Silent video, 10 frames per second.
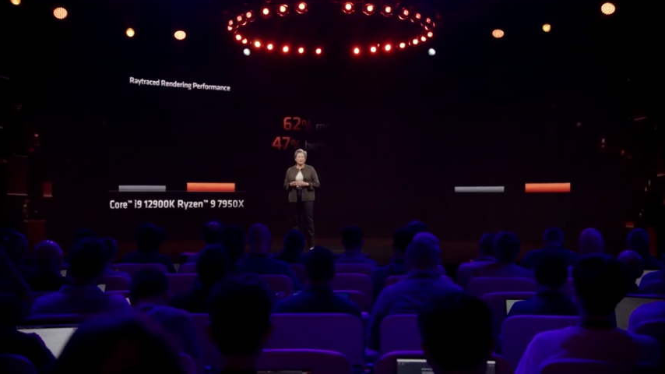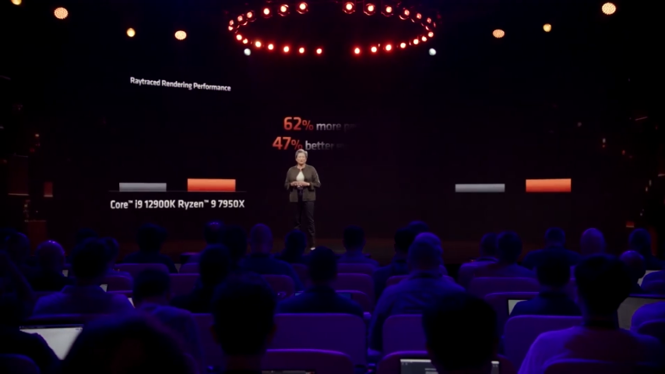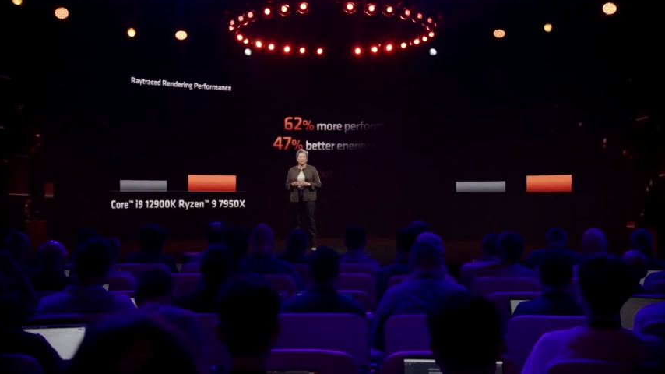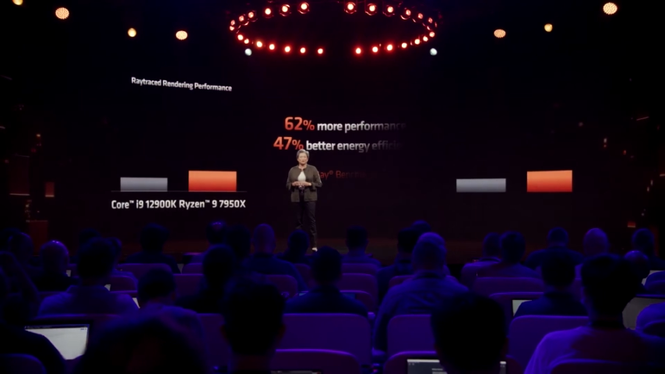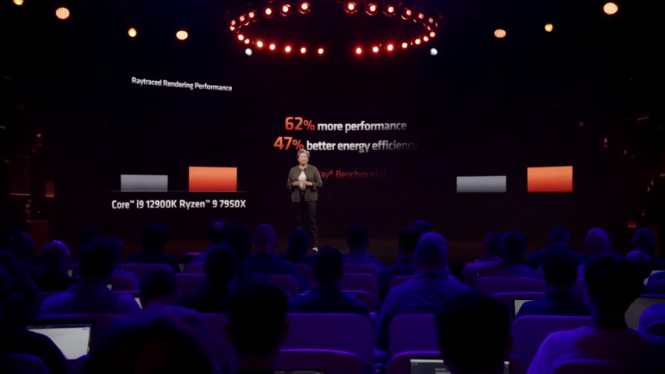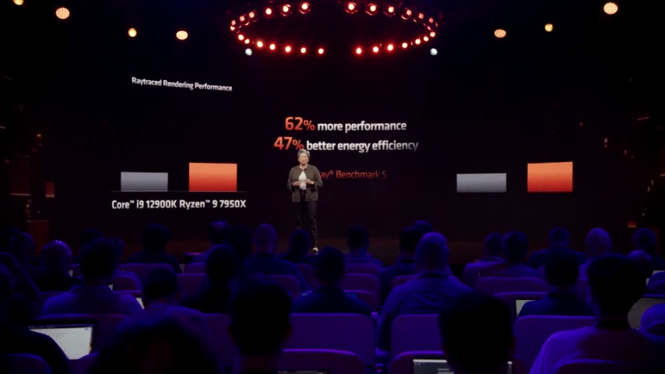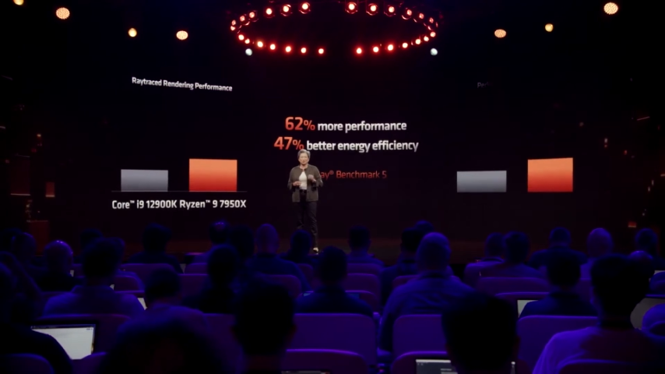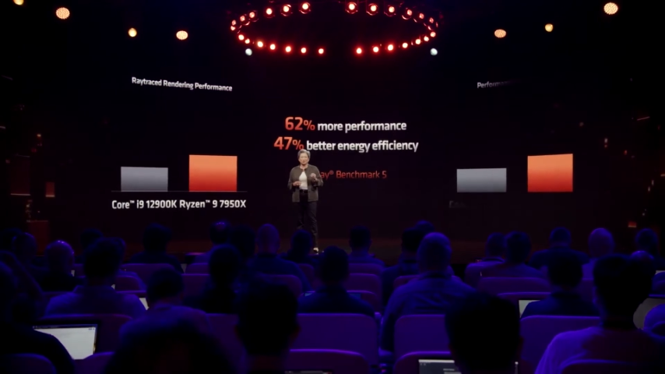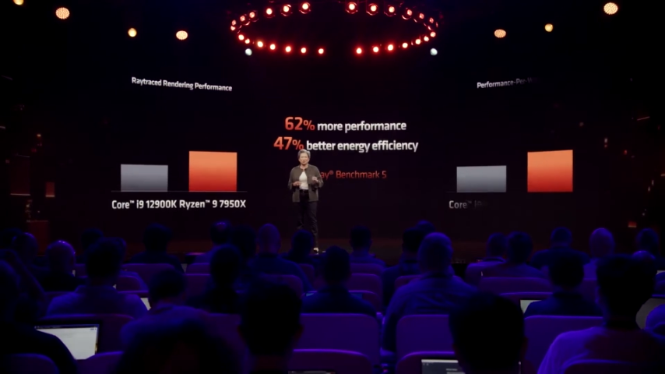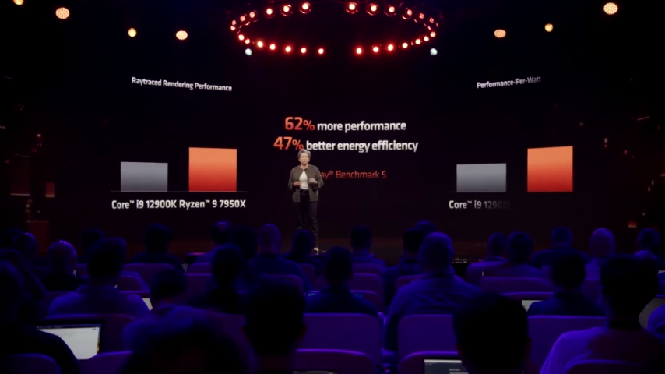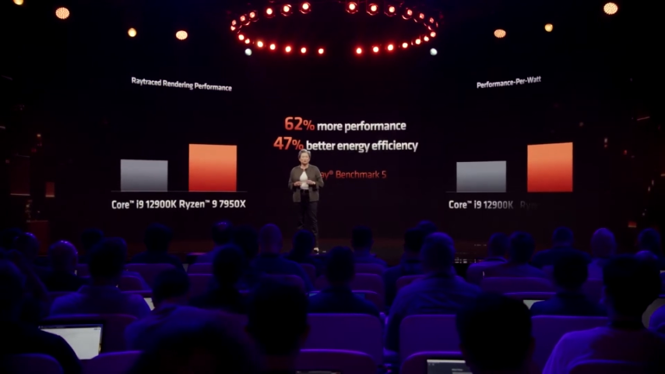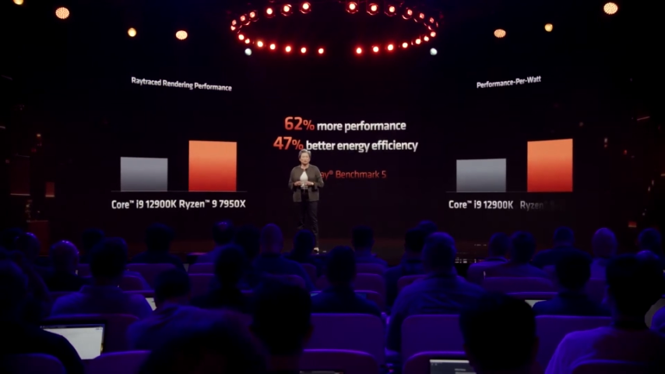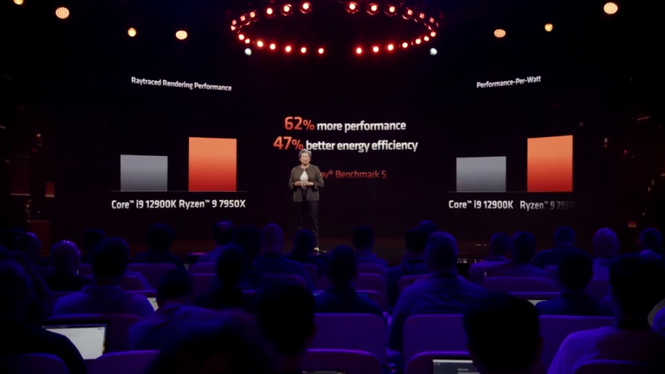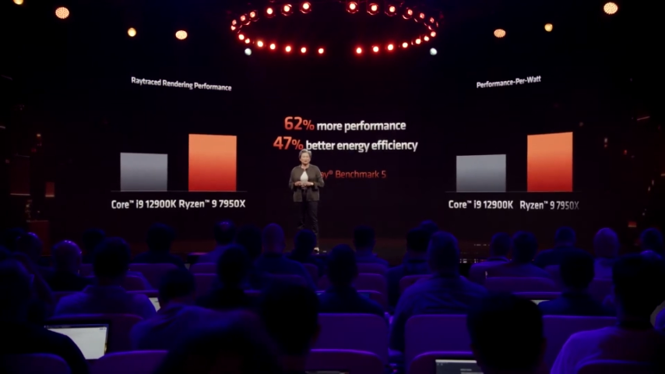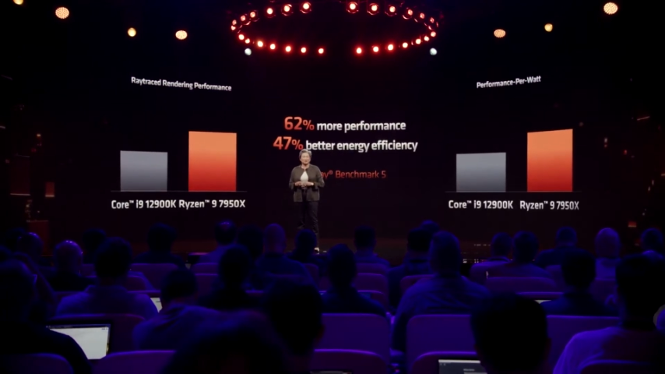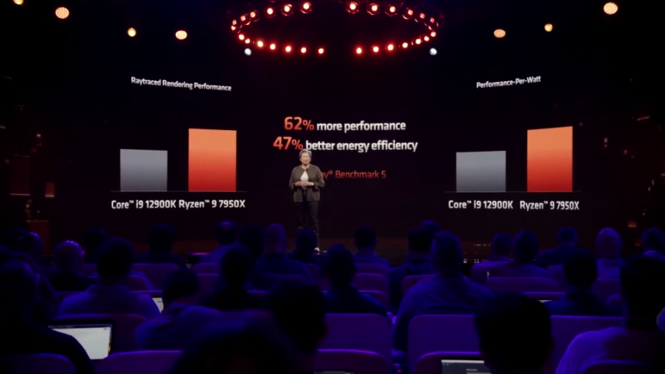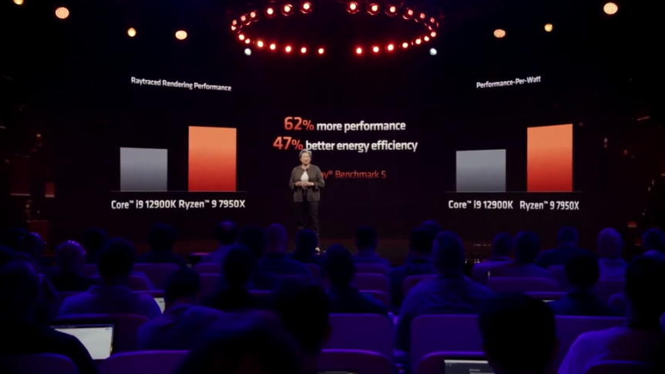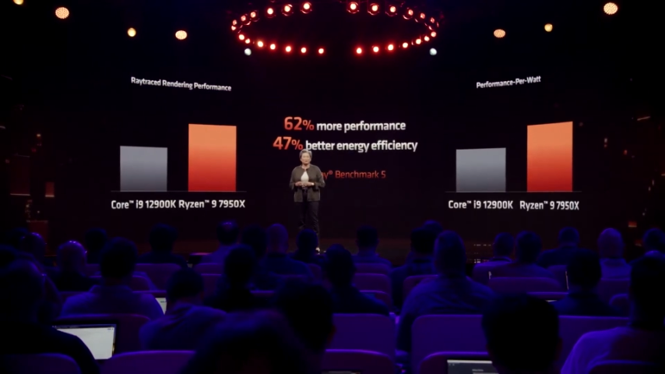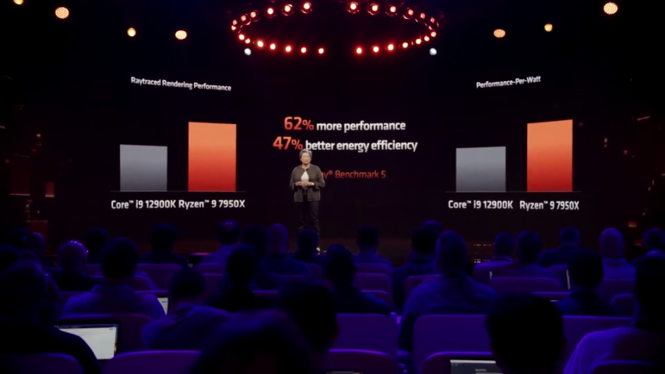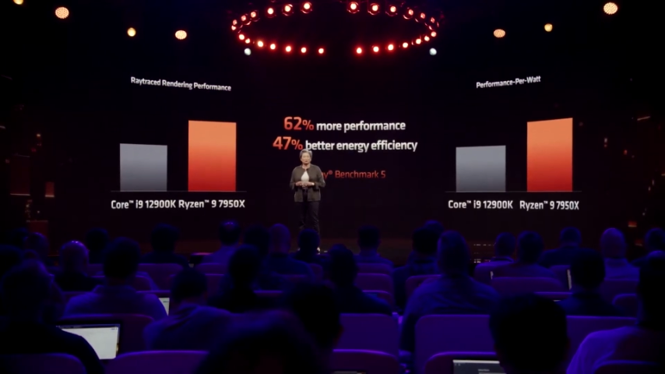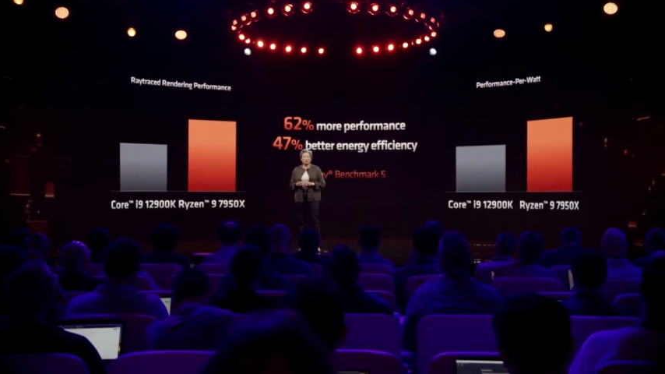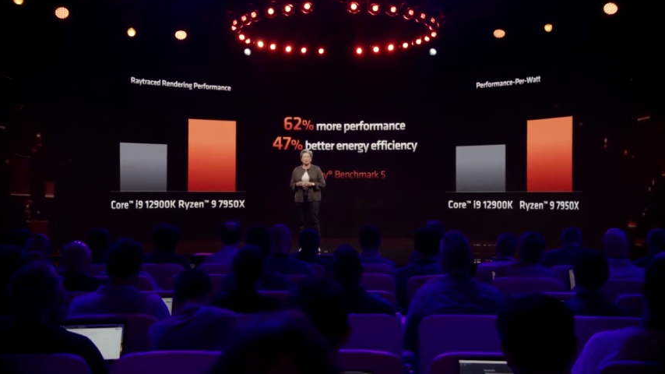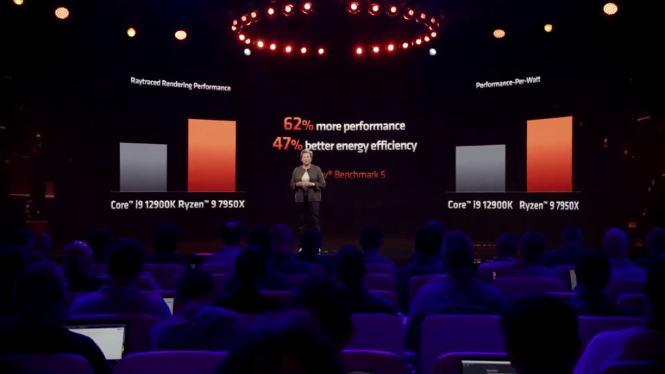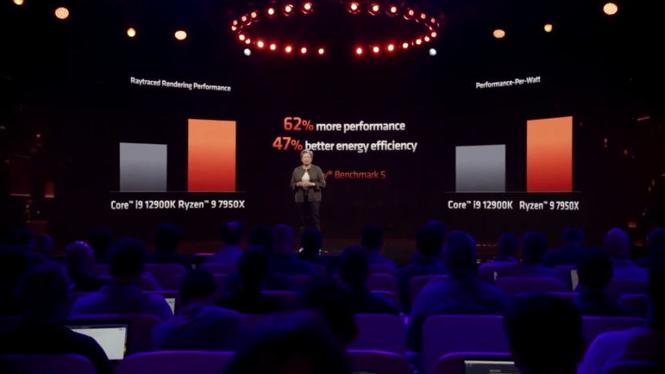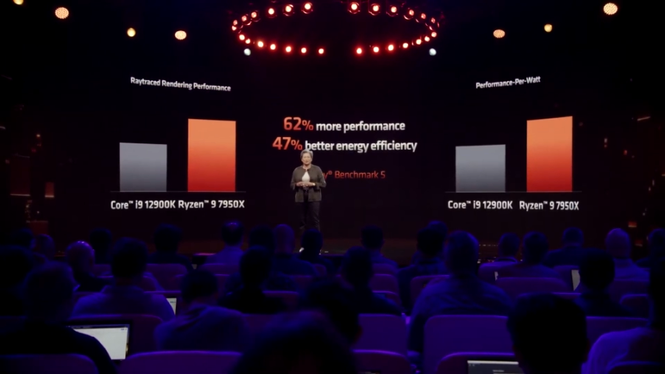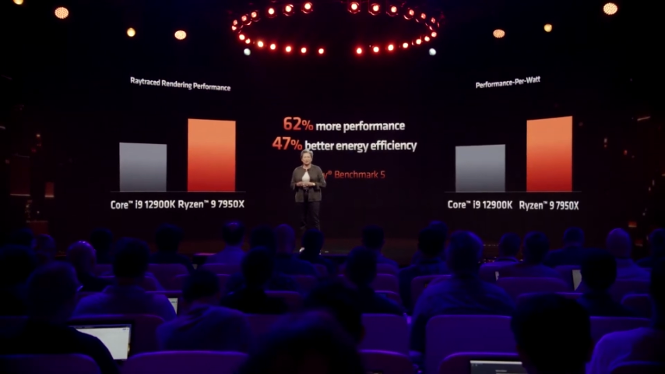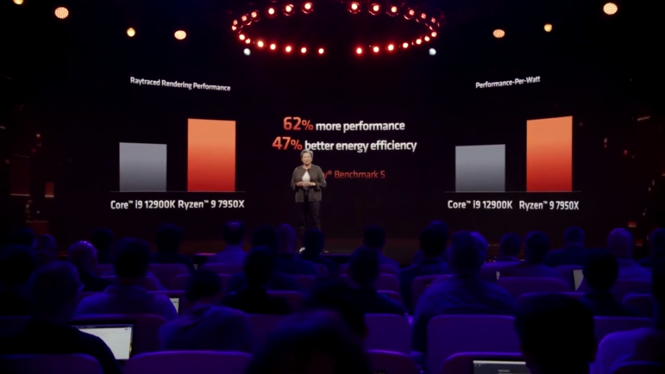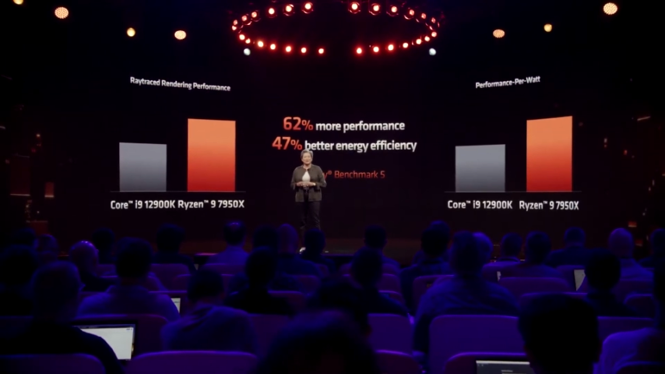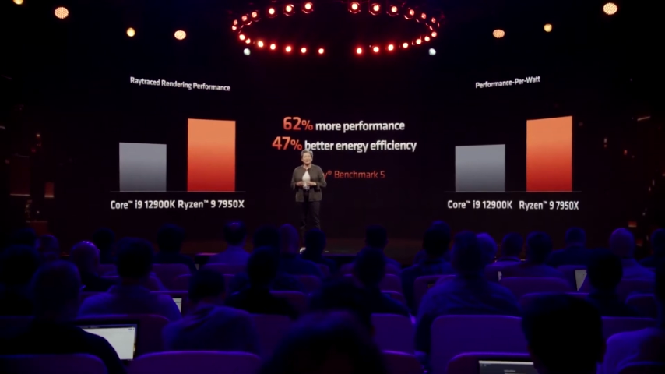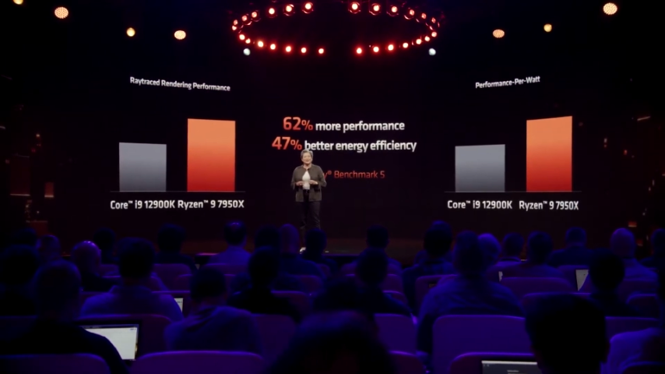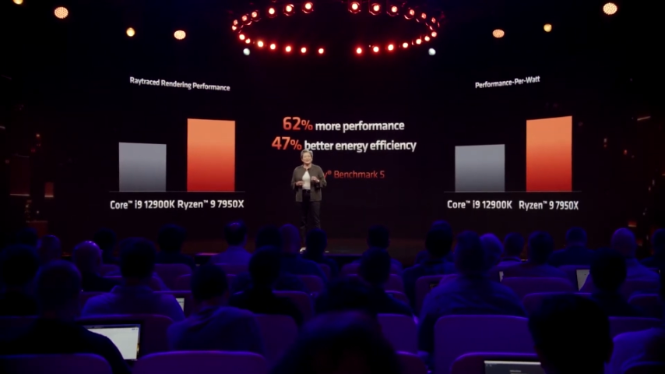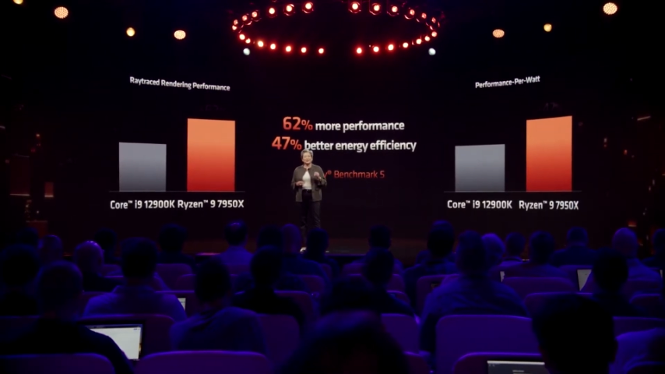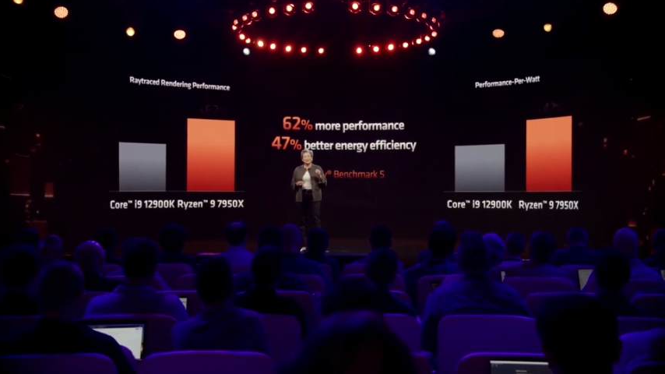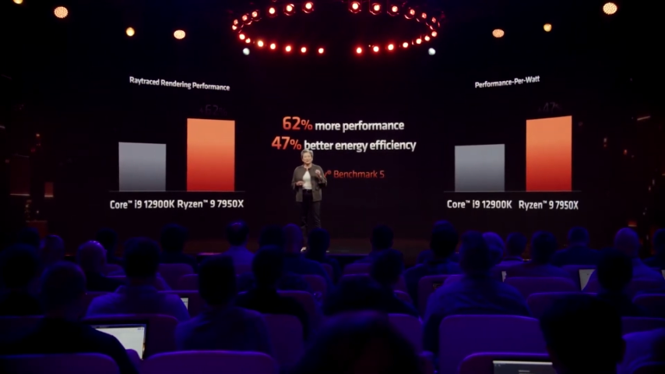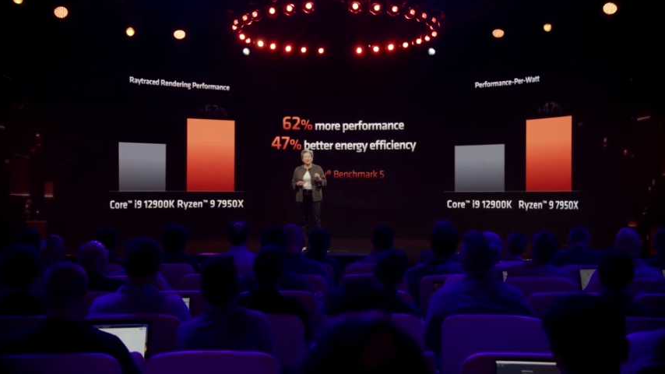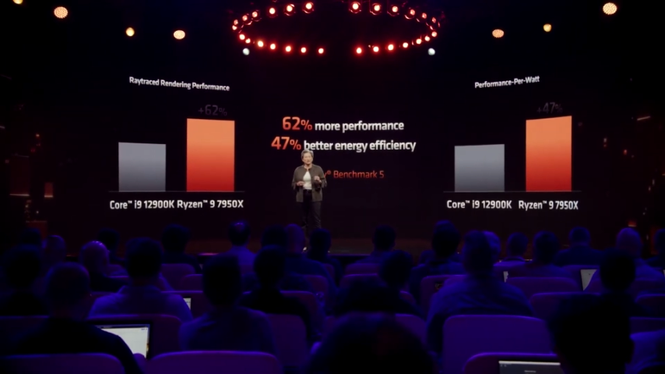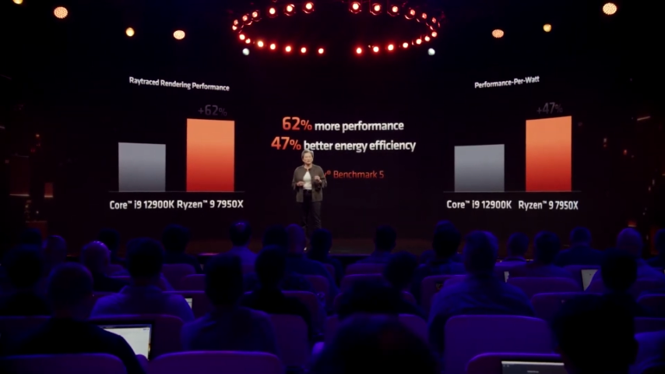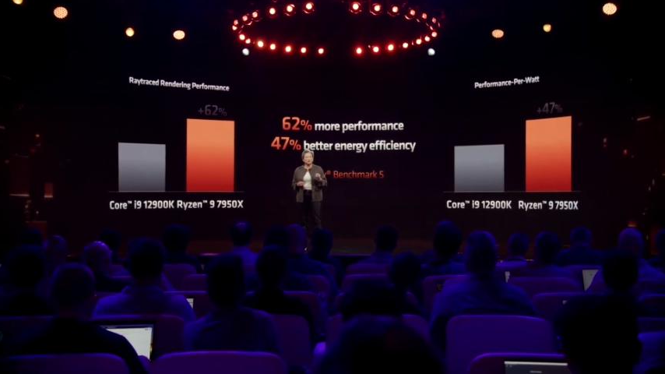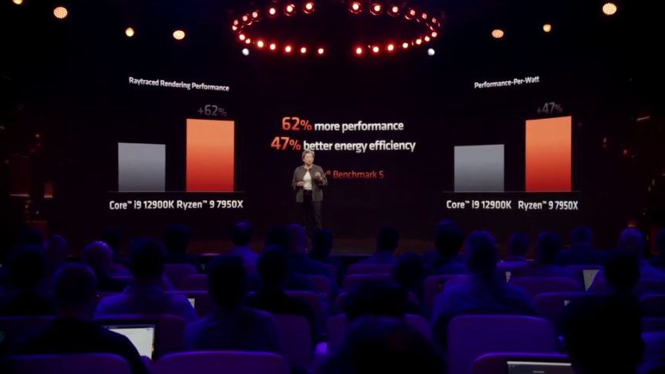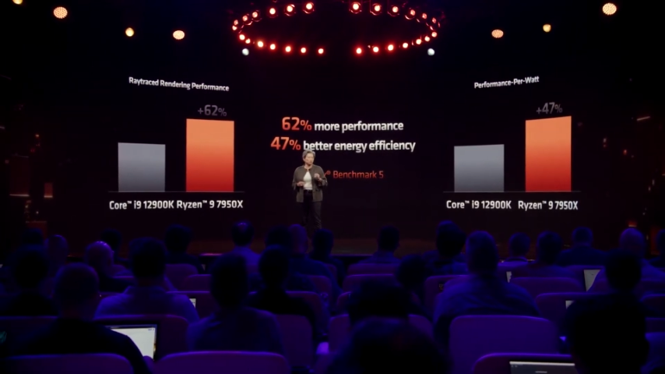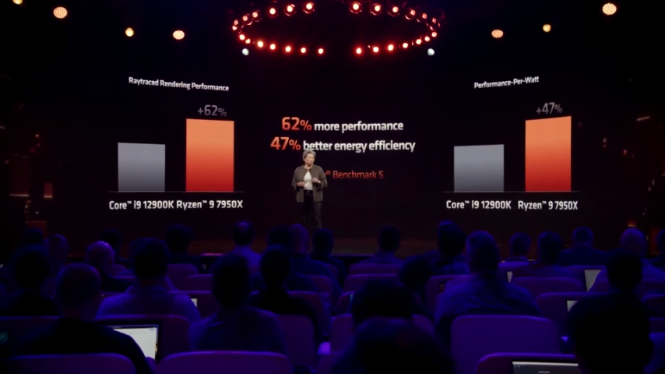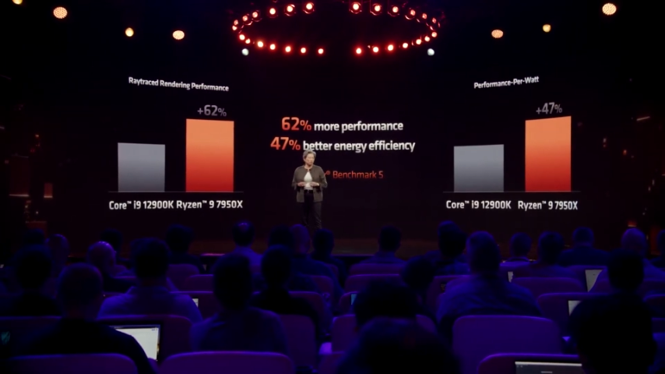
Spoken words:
(no speaker visible)